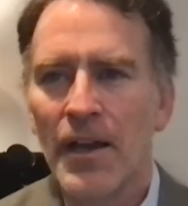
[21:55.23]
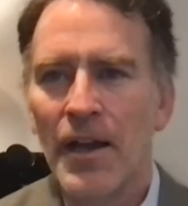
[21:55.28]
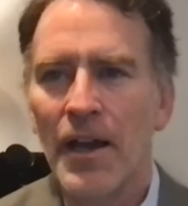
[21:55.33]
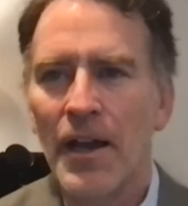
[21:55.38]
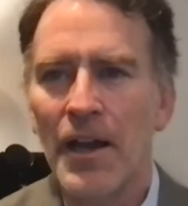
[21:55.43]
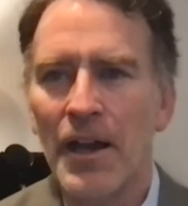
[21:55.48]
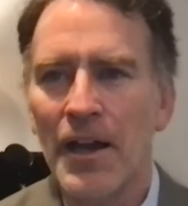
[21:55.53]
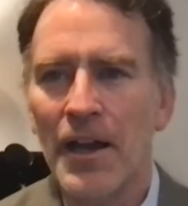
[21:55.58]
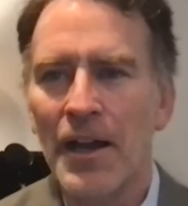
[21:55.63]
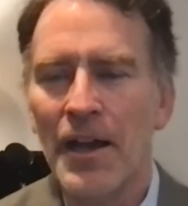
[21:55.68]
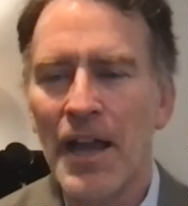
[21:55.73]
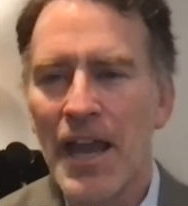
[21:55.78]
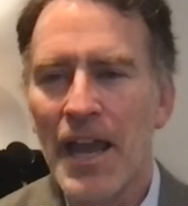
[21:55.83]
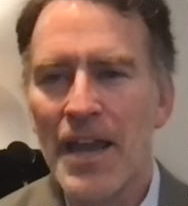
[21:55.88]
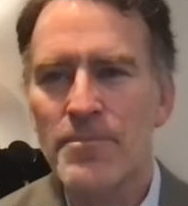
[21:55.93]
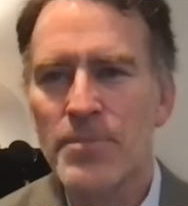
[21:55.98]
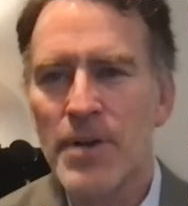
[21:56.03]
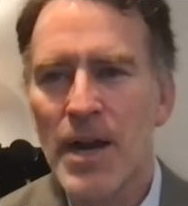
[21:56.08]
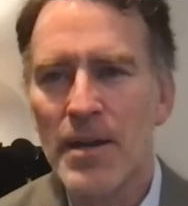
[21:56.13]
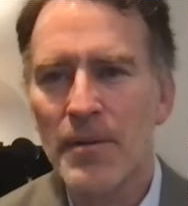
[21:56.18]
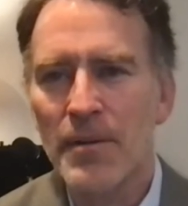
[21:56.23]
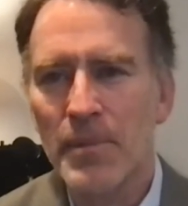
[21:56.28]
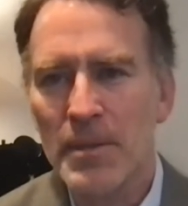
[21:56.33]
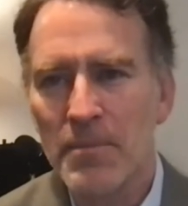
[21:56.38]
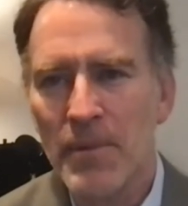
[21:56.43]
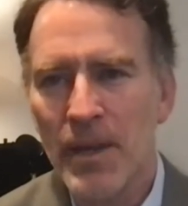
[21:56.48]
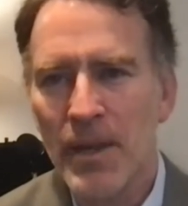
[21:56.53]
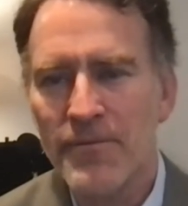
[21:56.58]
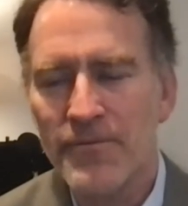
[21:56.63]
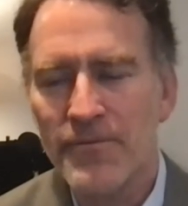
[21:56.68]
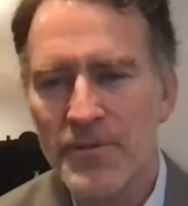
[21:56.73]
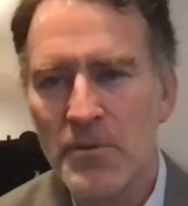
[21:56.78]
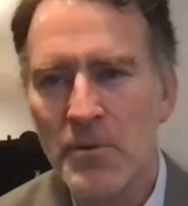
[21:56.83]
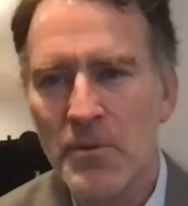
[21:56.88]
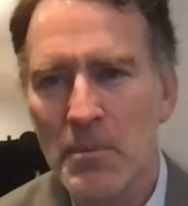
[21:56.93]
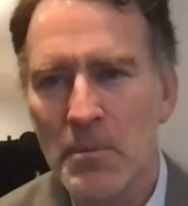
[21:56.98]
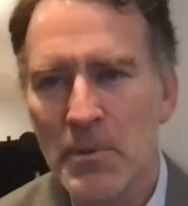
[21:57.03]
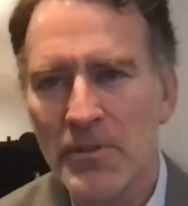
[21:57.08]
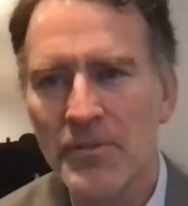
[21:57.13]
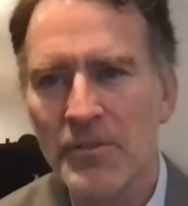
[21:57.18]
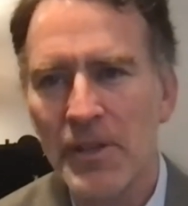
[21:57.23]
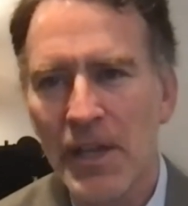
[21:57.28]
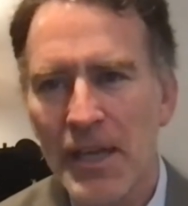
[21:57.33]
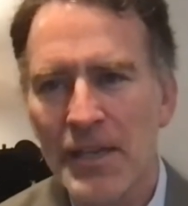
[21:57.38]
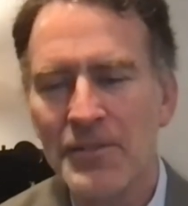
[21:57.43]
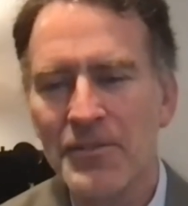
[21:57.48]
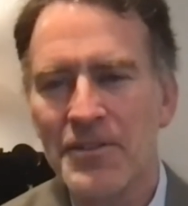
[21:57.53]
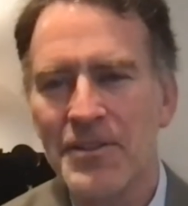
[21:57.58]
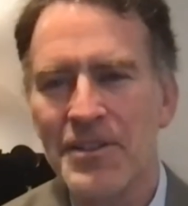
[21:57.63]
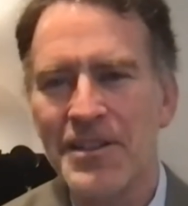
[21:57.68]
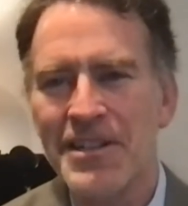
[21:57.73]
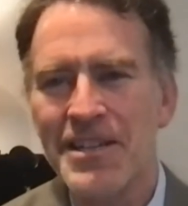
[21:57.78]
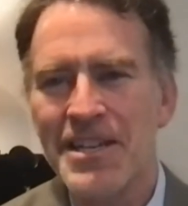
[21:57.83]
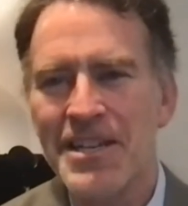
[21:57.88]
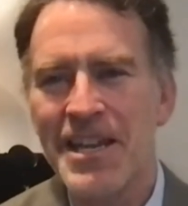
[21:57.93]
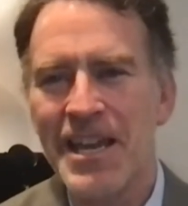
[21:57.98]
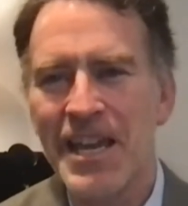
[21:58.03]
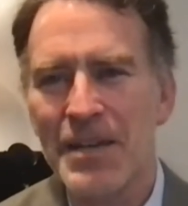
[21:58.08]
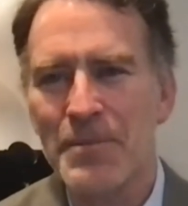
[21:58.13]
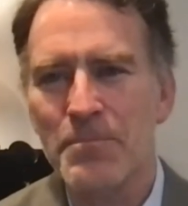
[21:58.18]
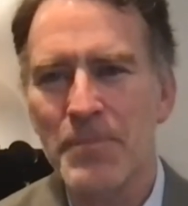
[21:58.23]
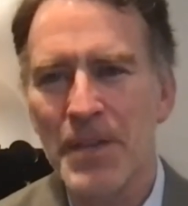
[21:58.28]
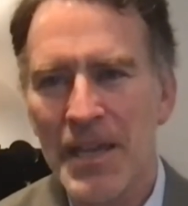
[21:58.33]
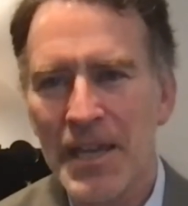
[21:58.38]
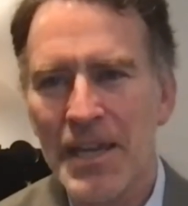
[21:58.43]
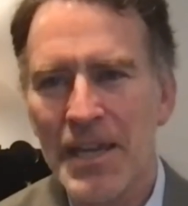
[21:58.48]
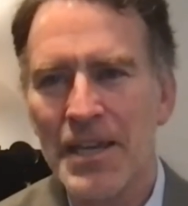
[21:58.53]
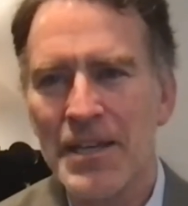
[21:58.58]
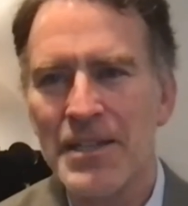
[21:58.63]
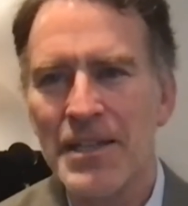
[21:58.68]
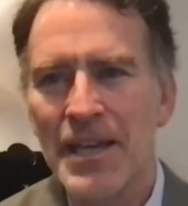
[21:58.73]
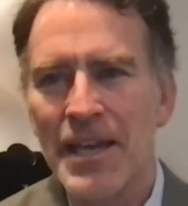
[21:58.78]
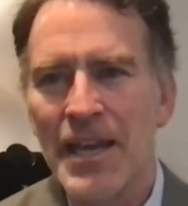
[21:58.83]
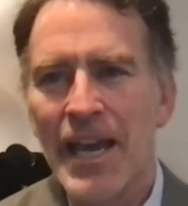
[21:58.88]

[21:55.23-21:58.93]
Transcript: uh, had probably made fewer mistakes than he had made.